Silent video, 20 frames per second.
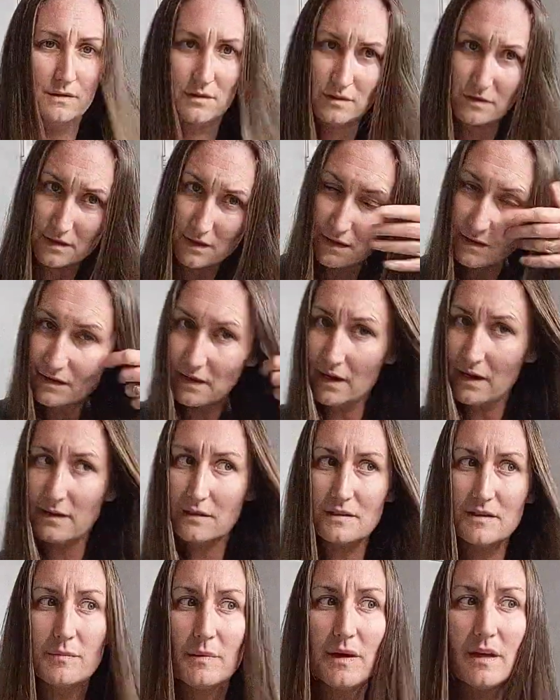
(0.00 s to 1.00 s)
just like
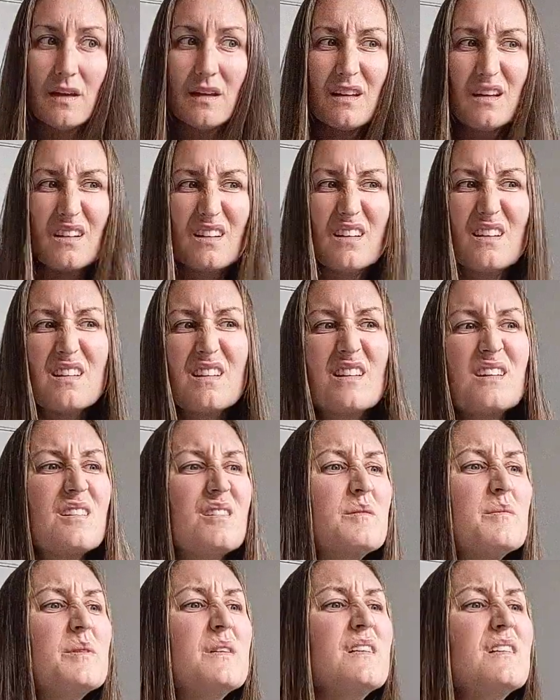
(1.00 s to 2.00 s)
that, to make it a
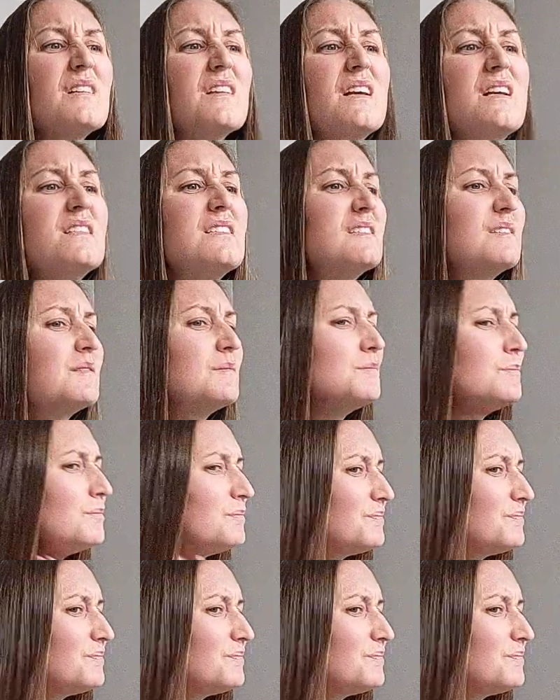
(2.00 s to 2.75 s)
little bit less